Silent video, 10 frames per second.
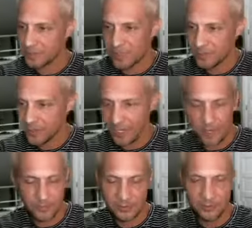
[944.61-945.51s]
something
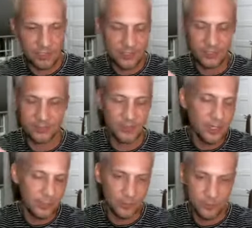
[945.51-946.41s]
happened, or they just